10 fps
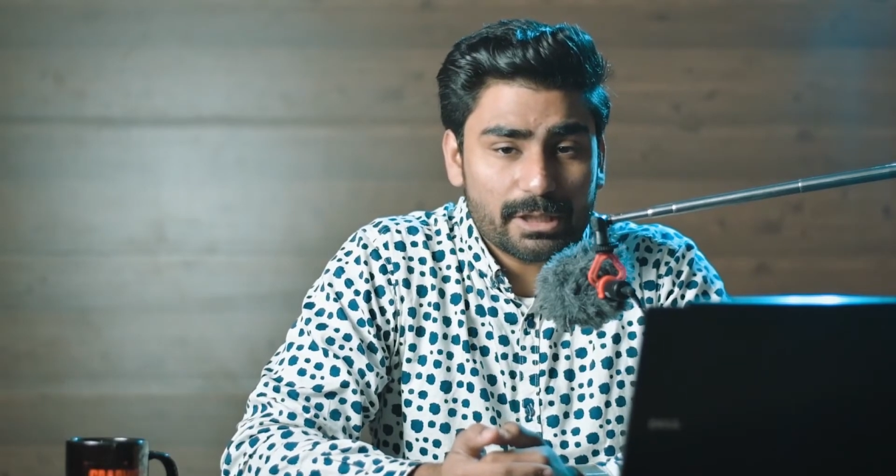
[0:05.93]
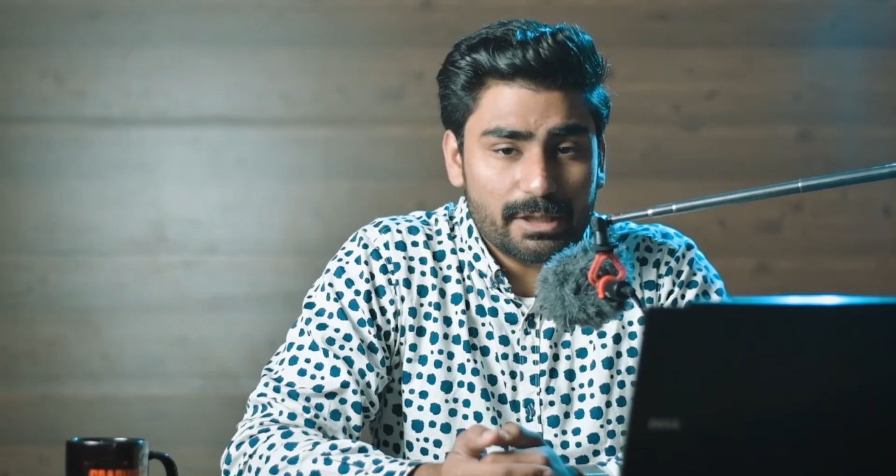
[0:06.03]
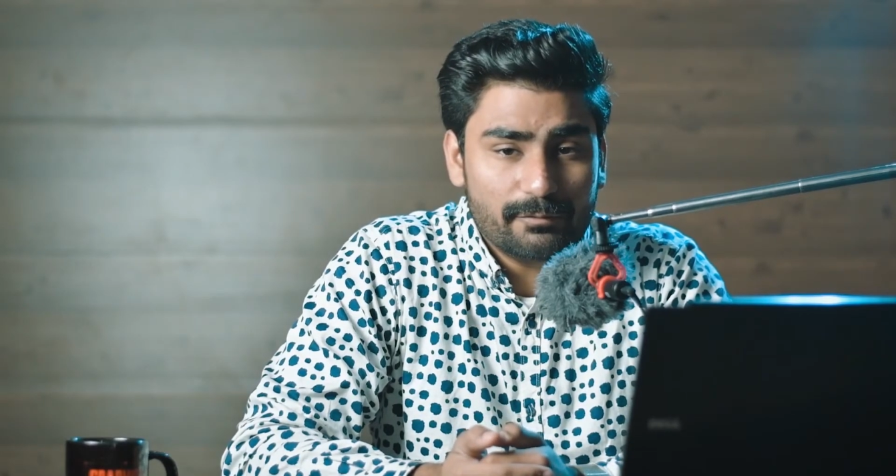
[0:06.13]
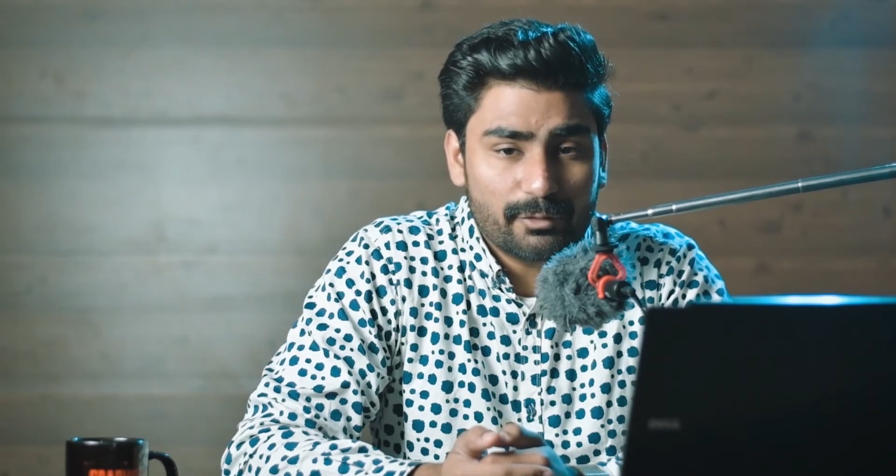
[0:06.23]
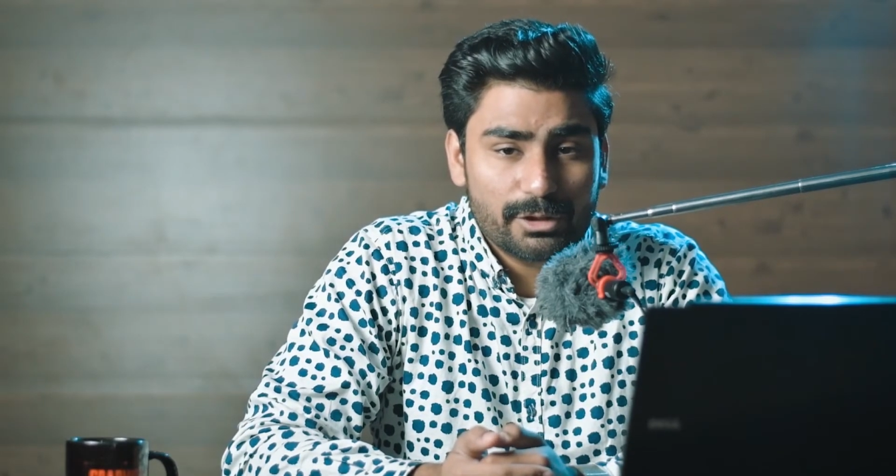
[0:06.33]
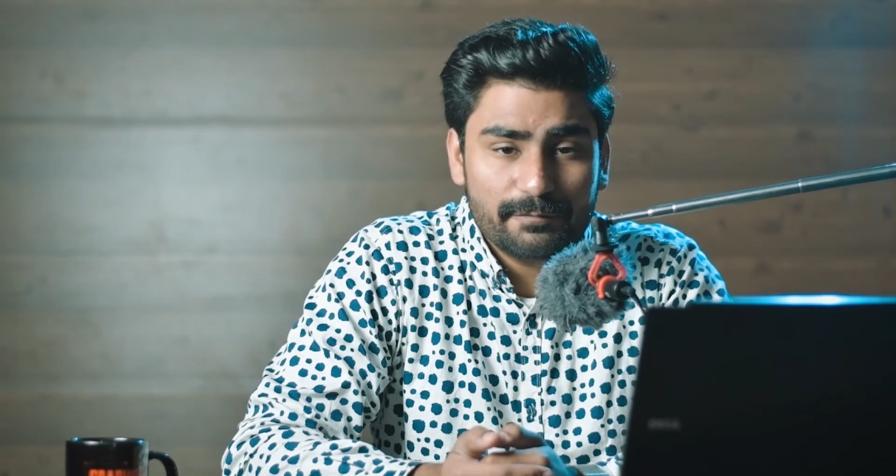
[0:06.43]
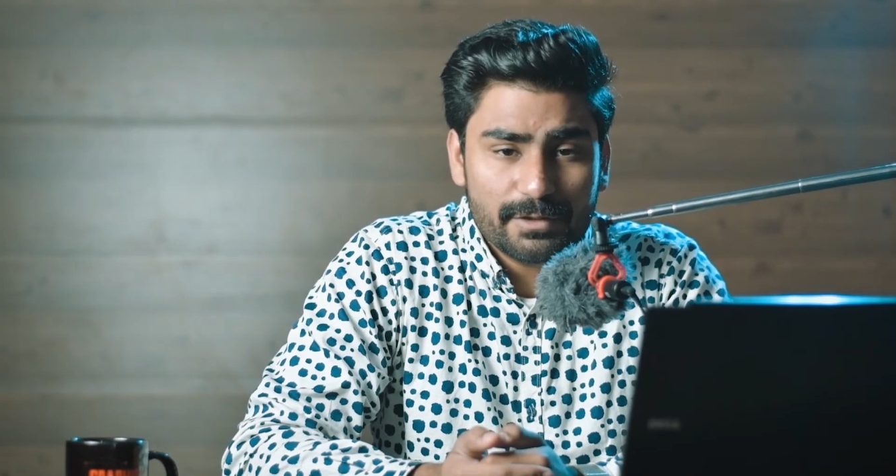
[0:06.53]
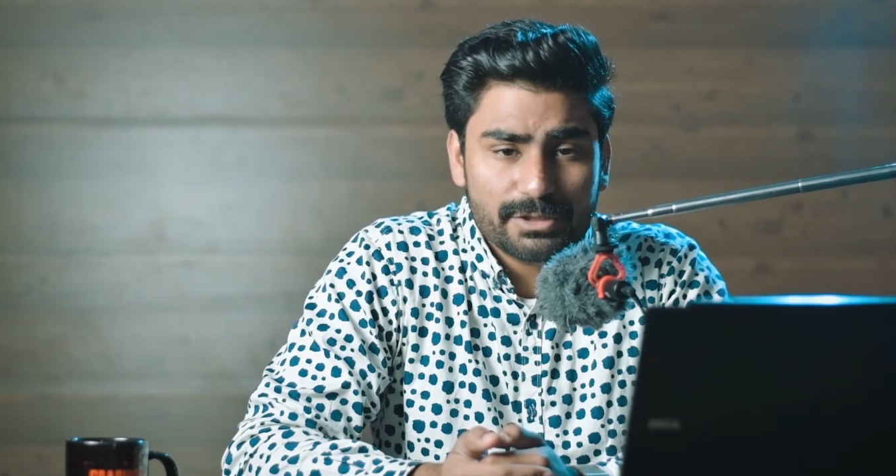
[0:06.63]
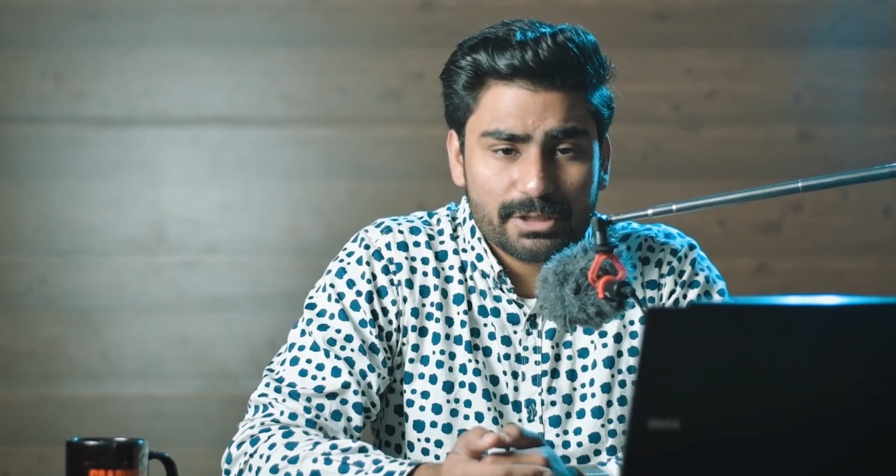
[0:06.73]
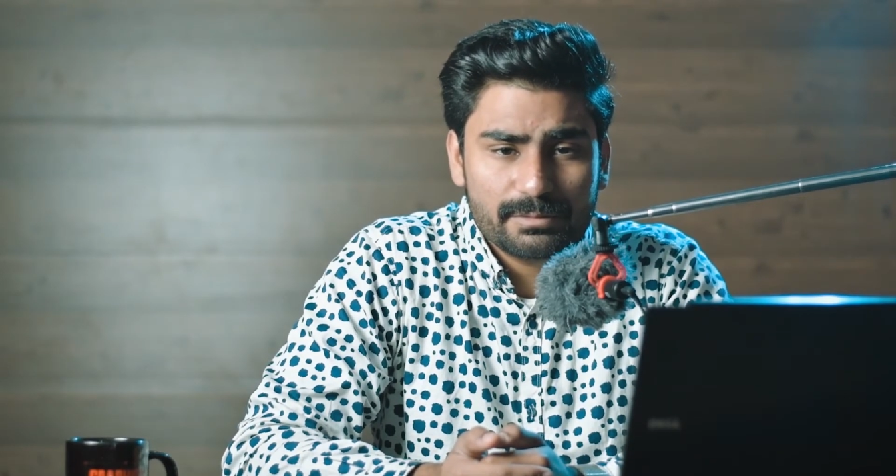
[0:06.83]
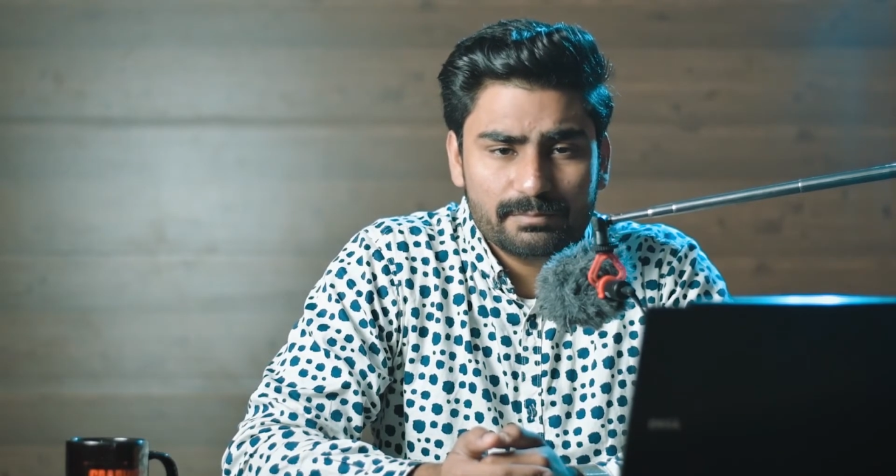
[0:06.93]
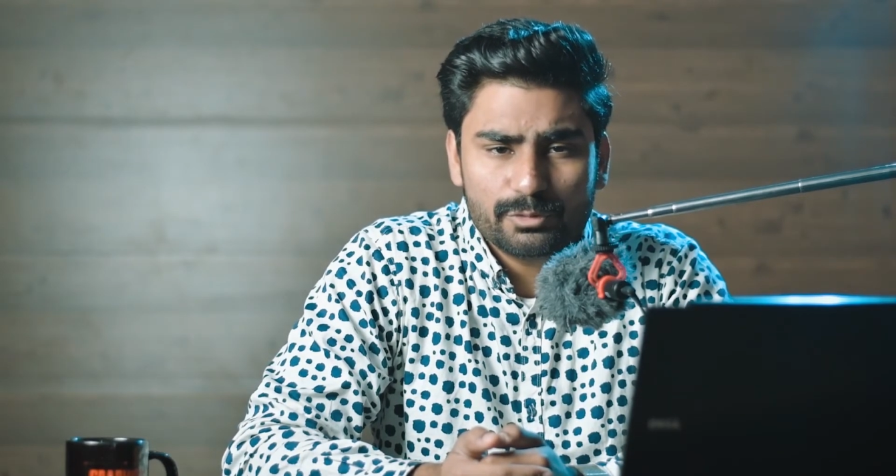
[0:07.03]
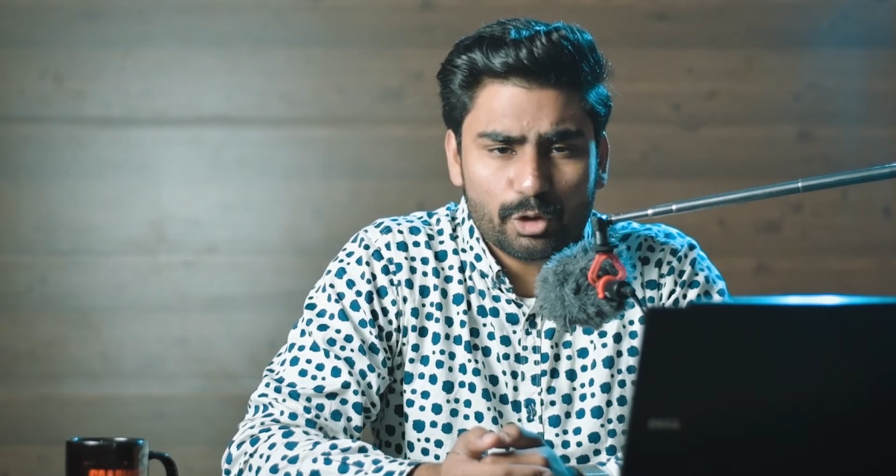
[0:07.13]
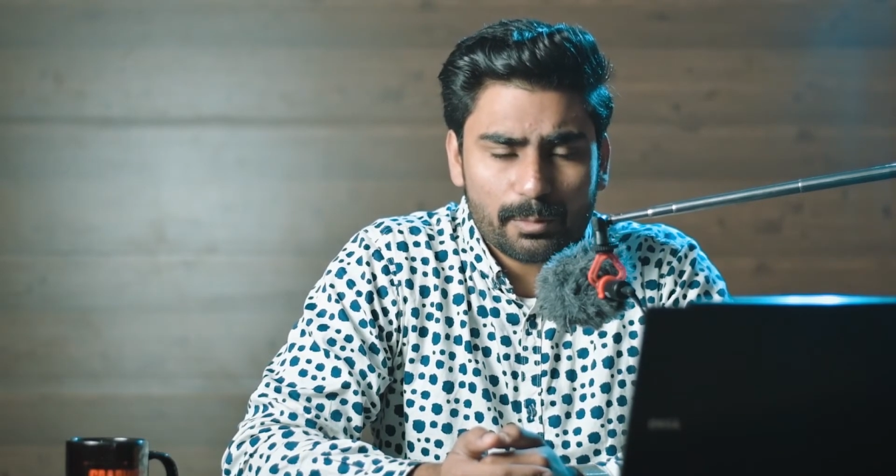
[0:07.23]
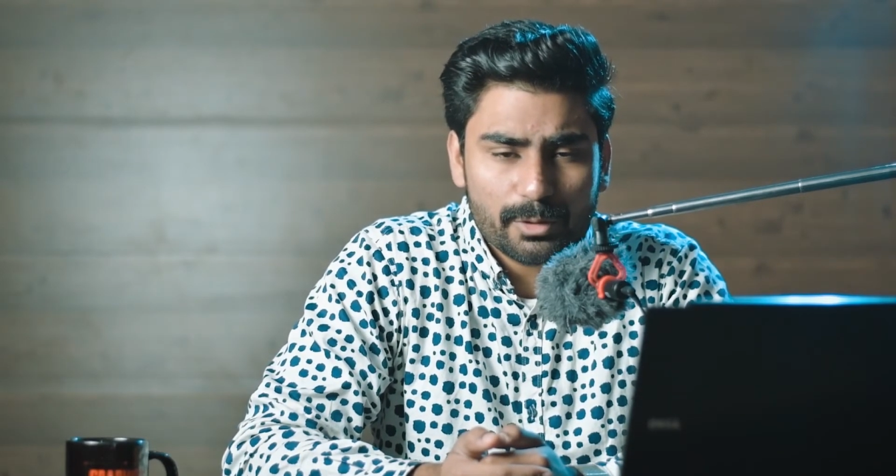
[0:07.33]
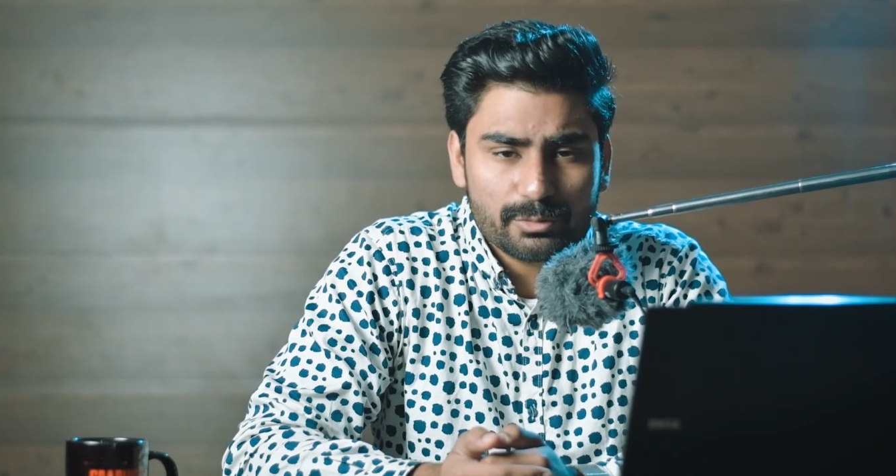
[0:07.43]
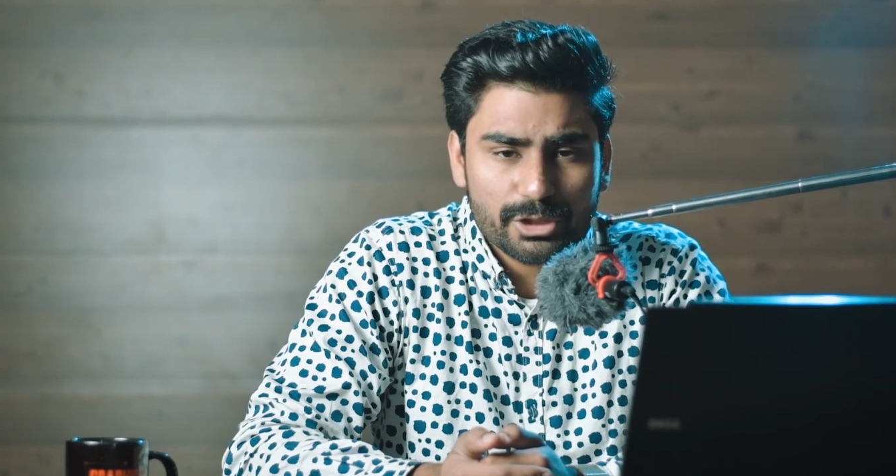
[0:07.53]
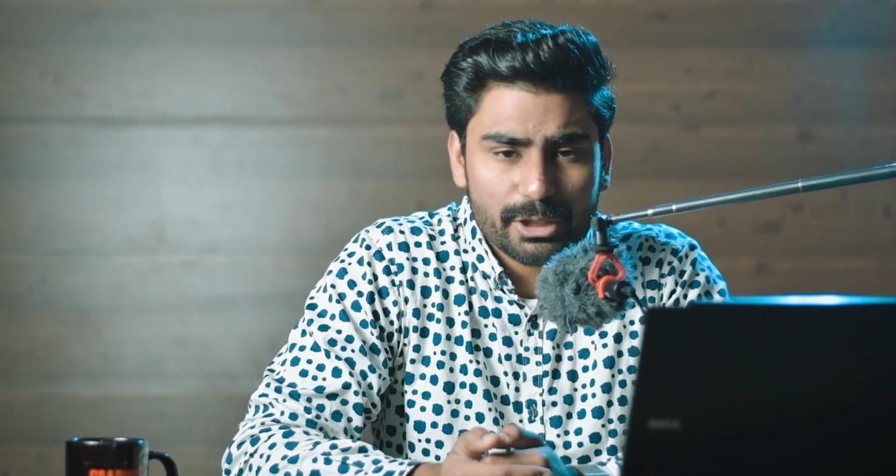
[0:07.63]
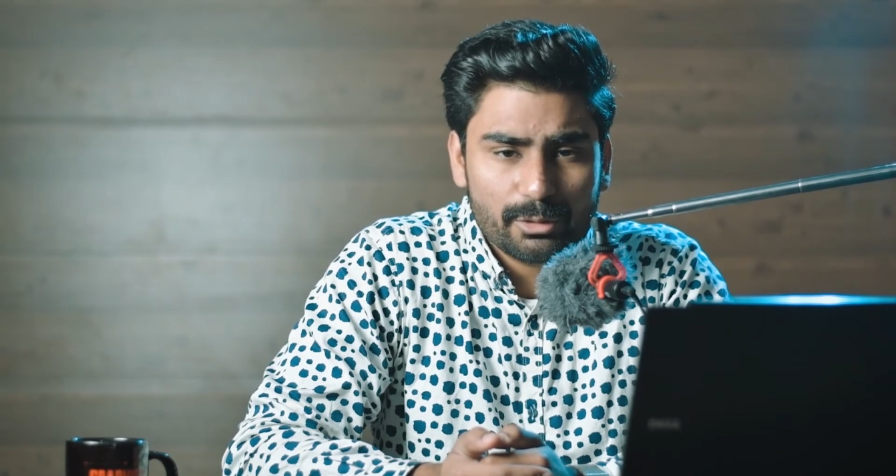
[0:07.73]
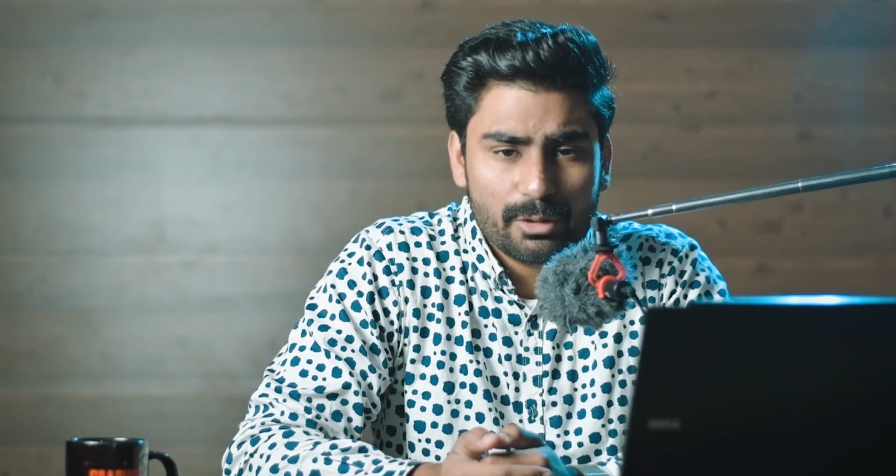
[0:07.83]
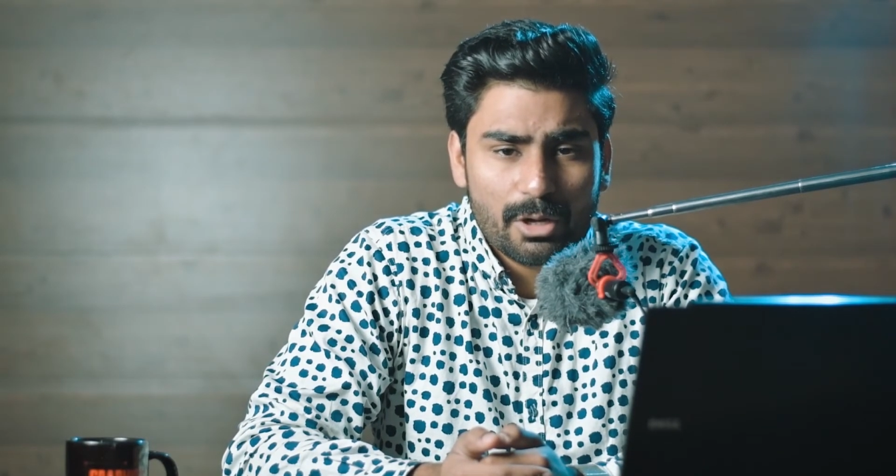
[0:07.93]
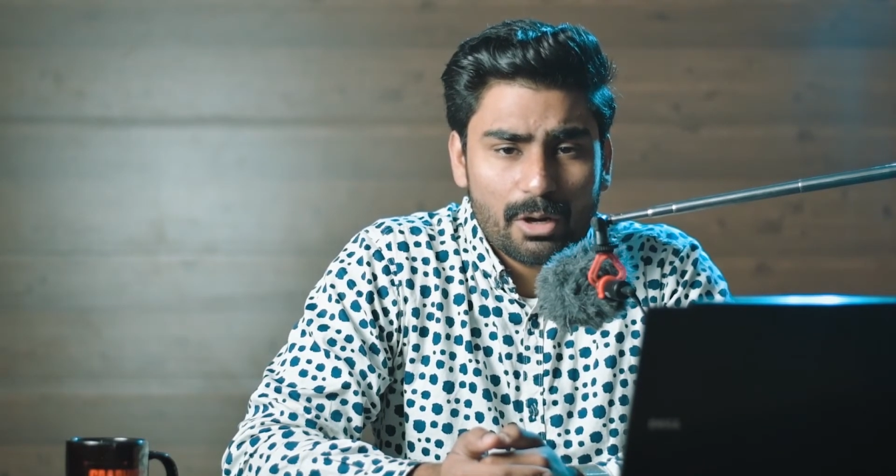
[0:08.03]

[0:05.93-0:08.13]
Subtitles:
key for the filter, drop-down shadow,